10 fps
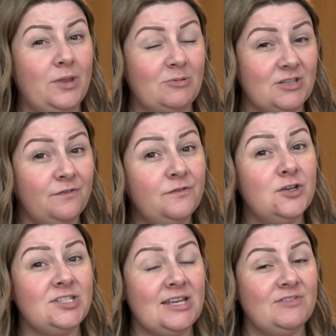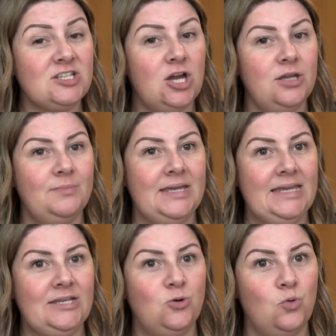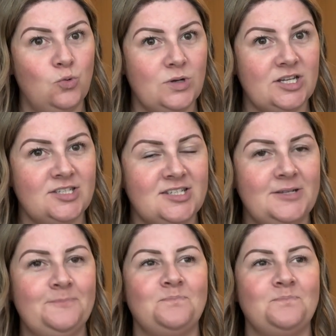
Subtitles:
That was our first ever time in August.